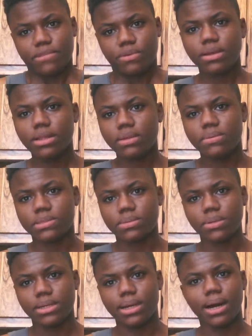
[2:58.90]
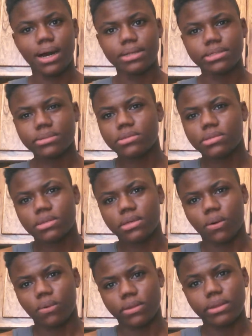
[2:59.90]
really was really hot, so it's
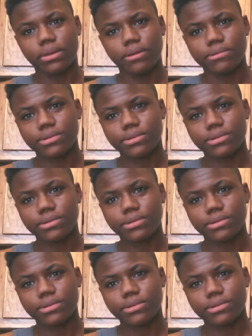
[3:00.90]
cold in here.